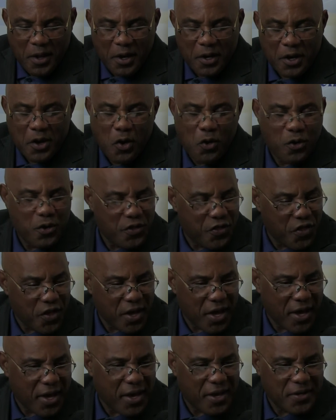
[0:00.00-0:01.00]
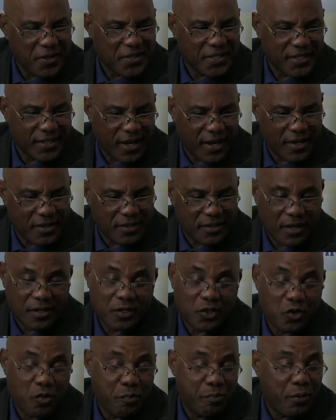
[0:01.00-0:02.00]
the only thing I can say,
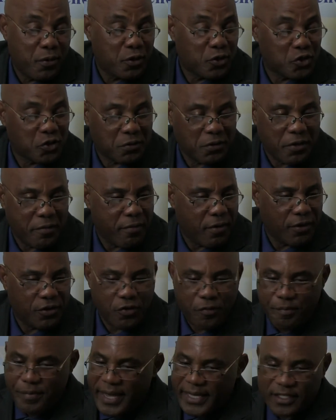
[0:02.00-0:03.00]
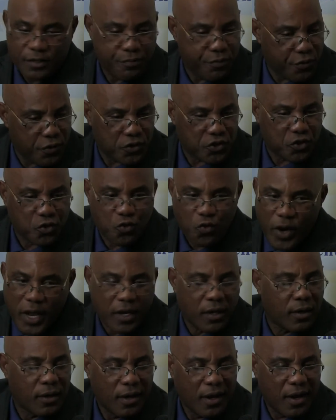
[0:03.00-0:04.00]
just the best person
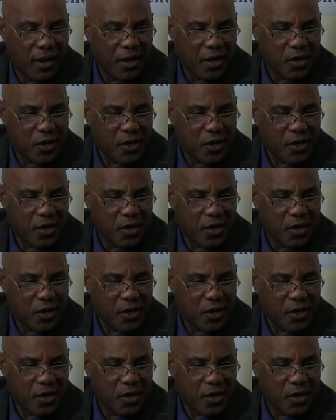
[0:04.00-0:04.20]
win.